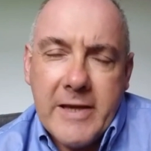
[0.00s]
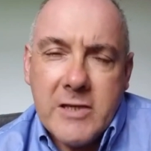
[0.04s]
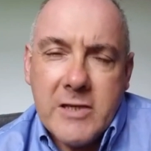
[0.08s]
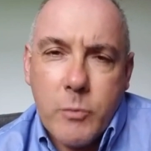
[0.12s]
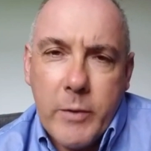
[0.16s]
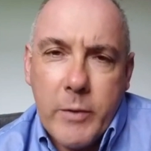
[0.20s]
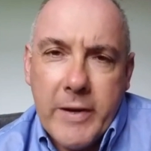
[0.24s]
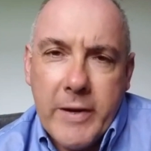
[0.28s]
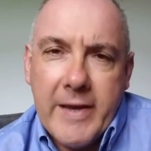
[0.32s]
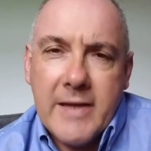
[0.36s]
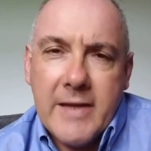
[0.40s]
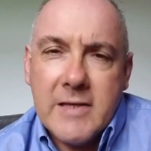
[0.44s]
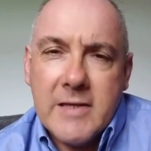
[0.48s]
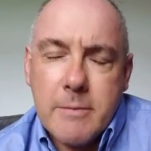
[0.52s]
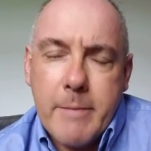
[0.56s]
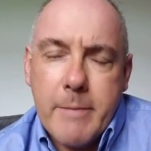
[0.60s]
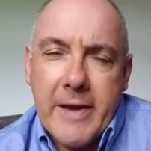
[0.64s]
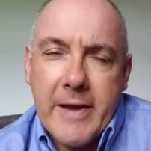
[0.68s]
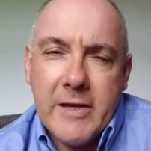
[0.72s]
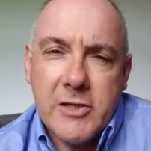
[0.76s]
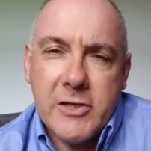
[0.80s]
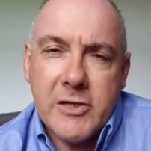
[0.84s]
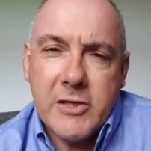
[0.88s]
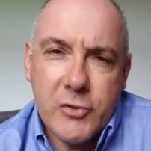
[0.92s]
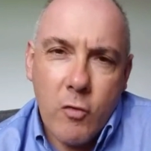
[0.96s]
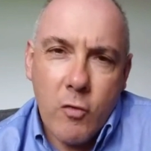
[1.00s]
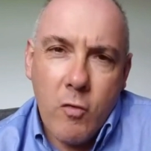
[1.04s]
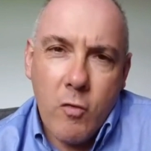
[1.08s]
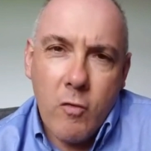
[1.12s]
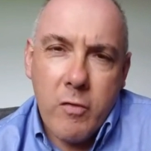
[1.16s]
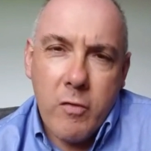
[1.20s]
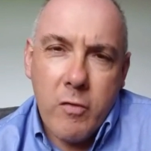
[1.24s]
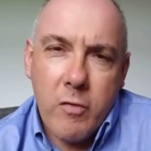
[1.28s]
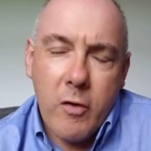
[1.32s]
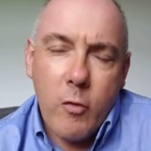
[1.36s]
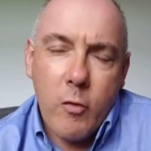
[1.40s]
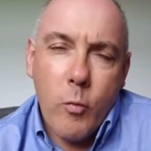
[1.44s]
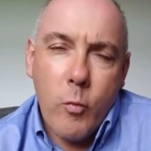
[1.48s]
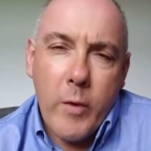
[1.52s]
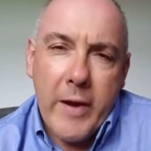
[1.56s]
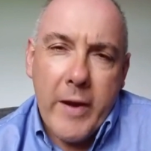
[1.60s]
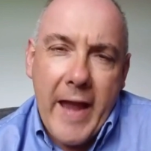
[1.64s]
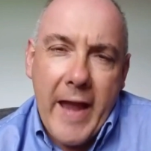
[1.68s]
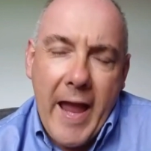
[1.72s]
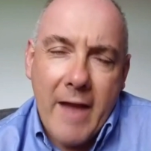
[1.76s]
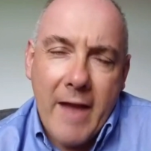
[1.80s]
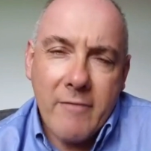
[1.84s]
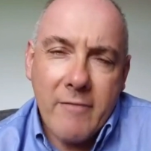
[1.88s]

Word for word: We need to make sure that we have